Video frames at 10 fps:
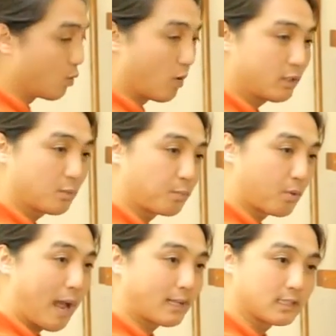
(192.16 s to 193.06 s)
you want to
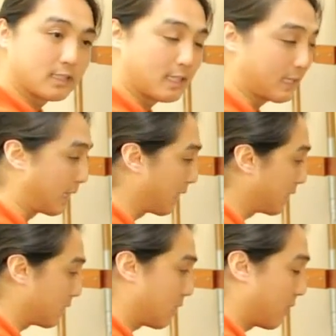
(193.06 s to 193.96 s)
practice this technique, it
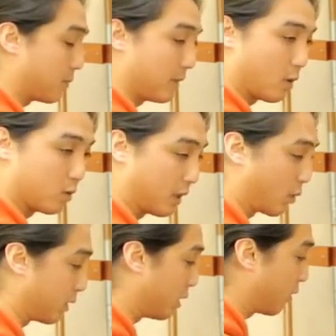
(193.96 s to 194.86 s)
doesn't have to be the whole
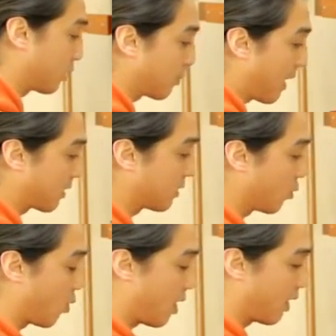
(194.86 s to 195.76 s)
sequence. You can just practice
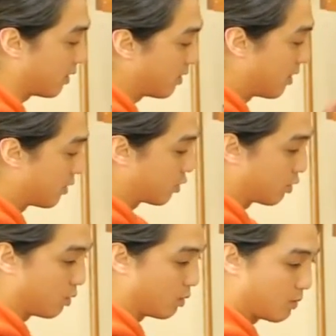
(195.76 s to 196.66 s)
1,
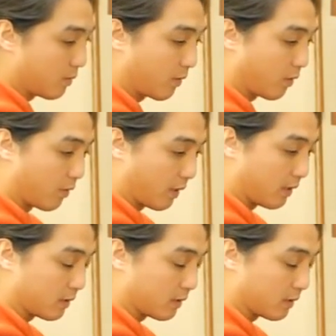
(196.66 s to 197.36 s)
2, 3.